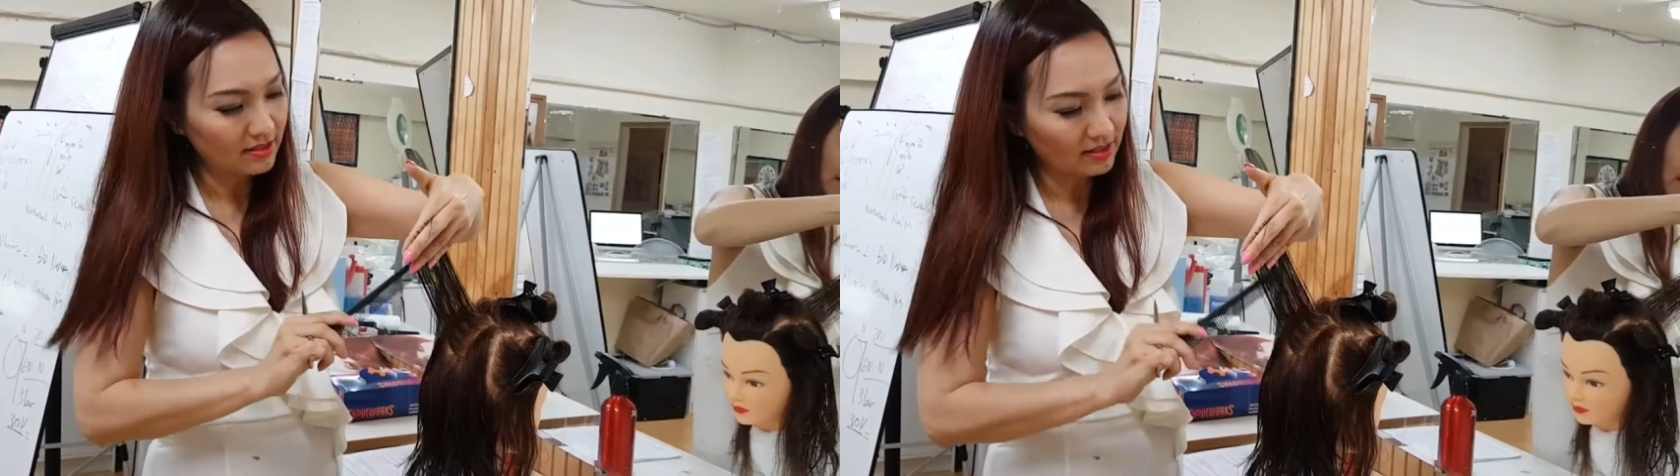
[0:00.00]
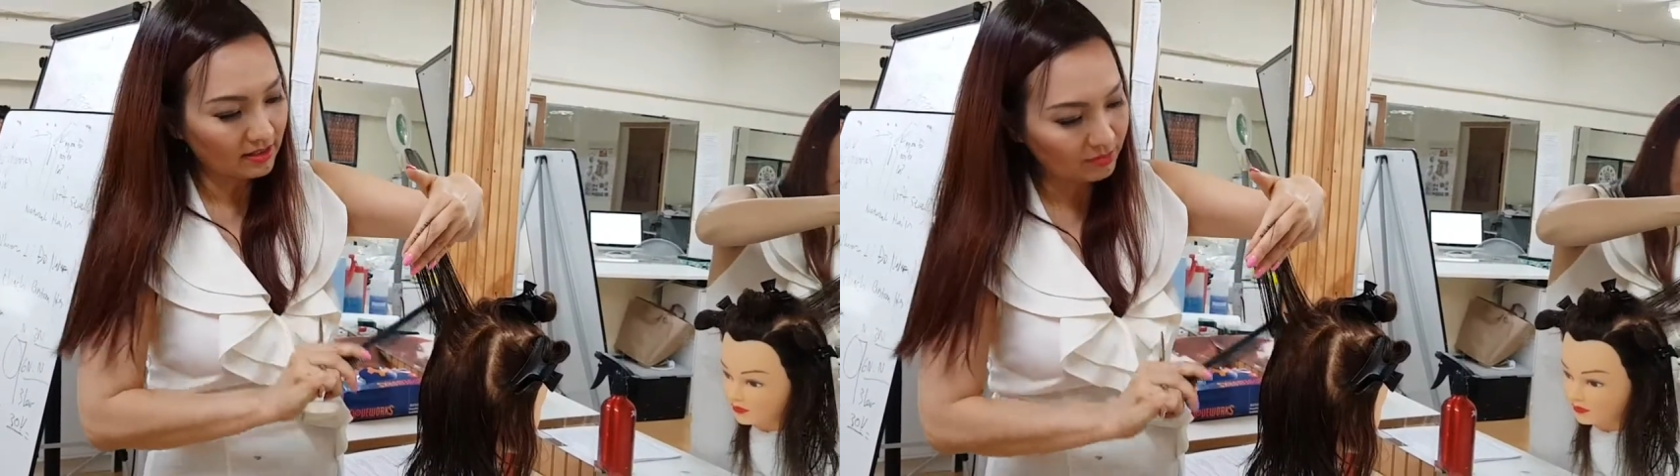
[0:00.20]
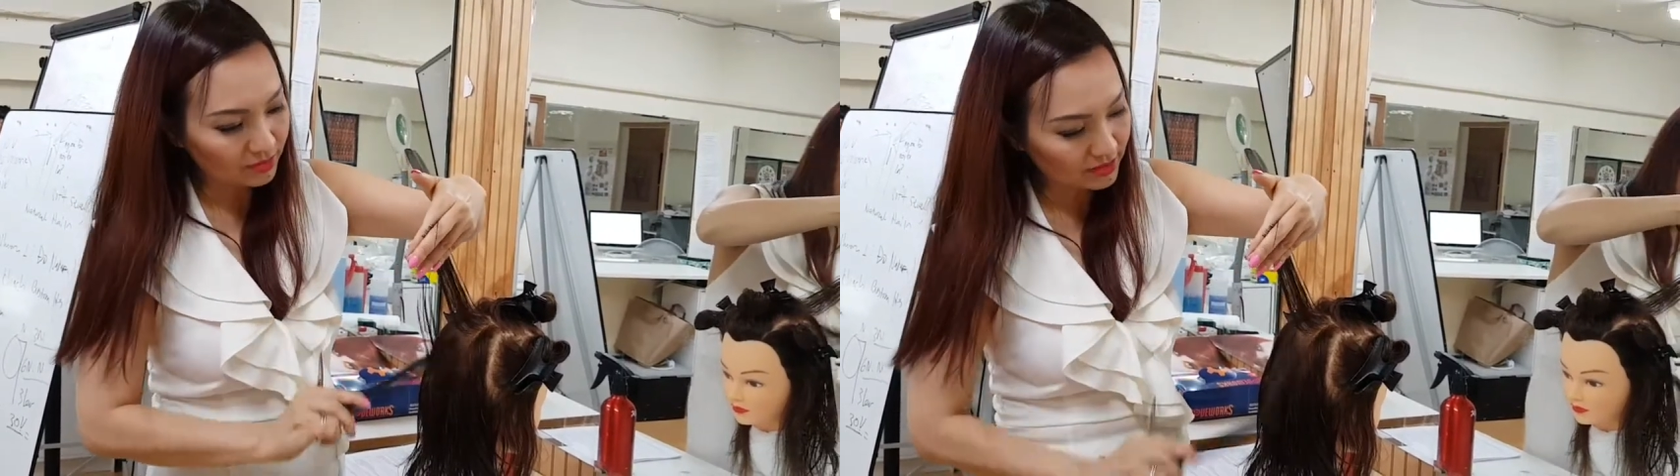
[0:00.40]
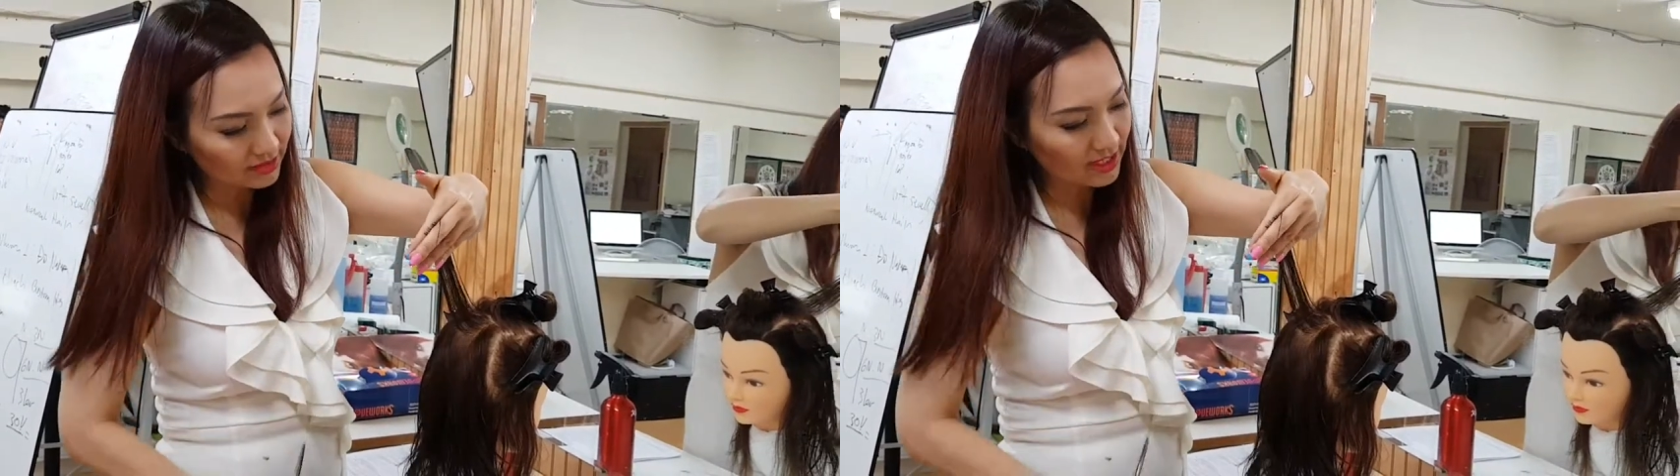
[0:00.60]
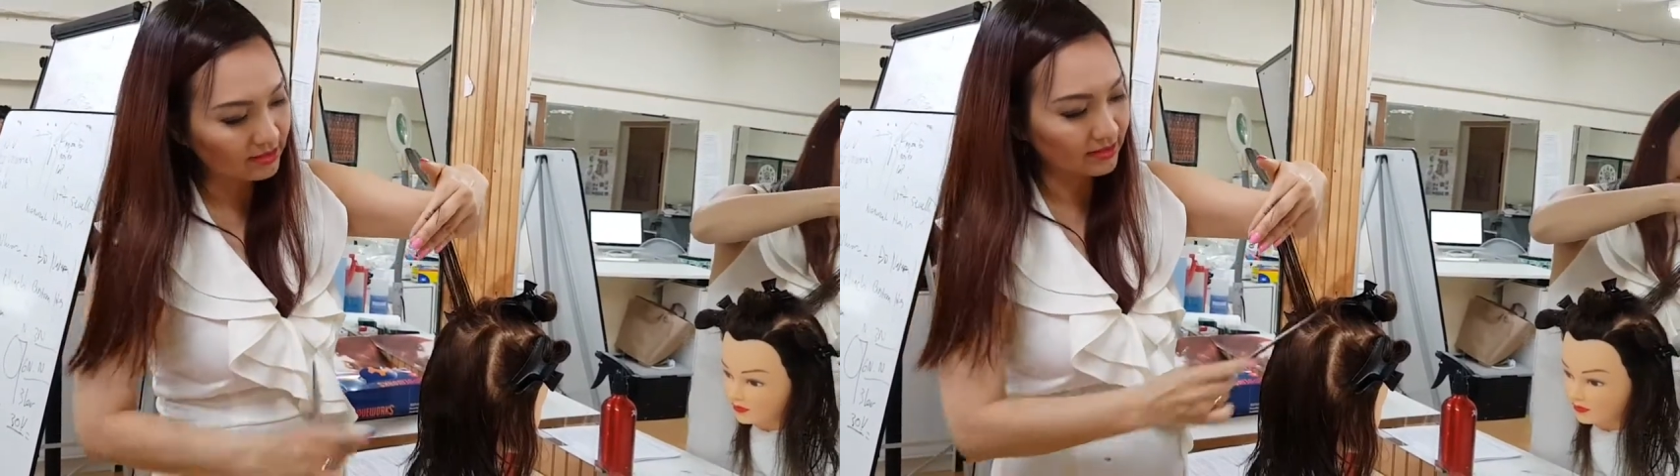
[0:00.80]
And then put it
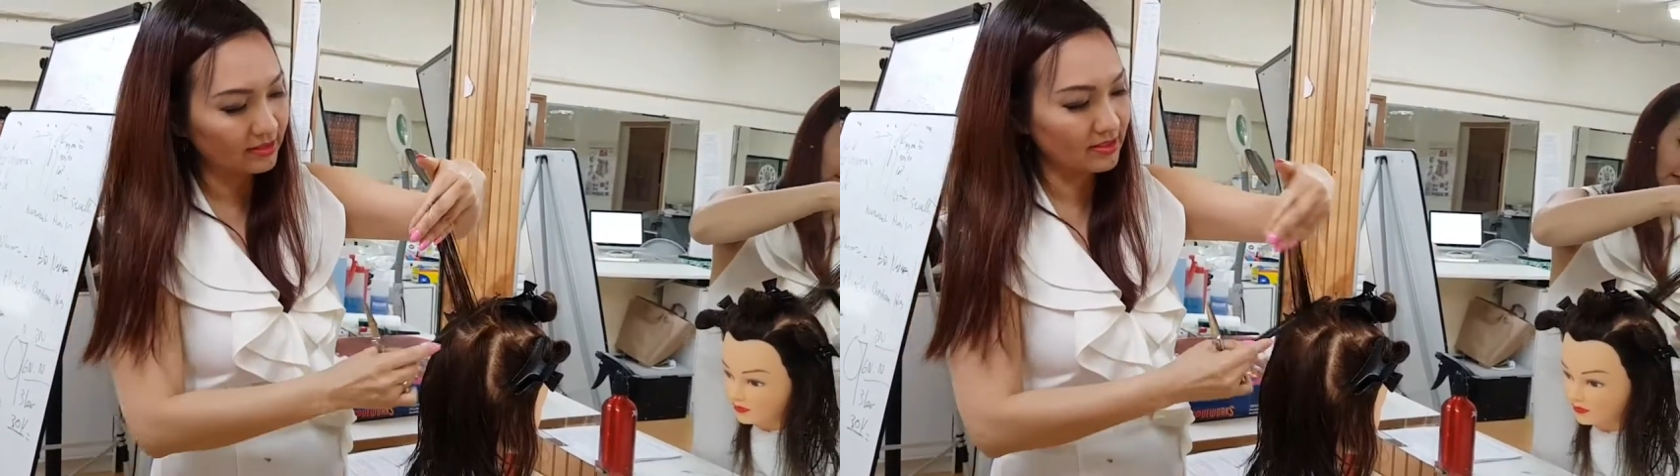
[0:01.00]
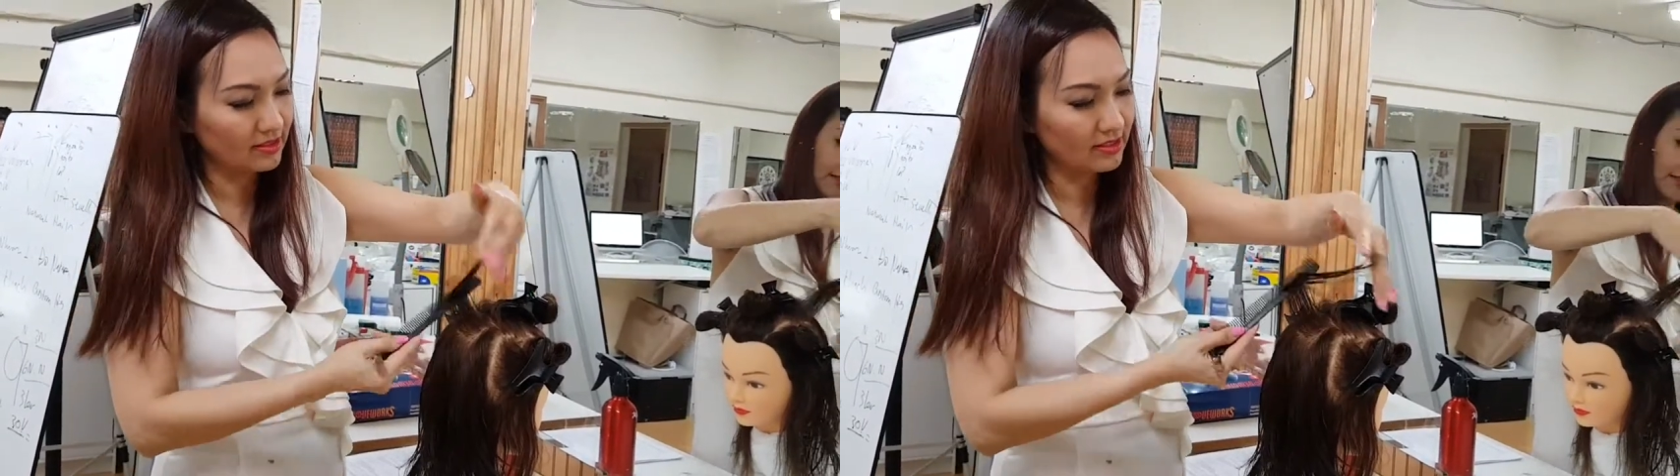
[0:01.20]
down like this.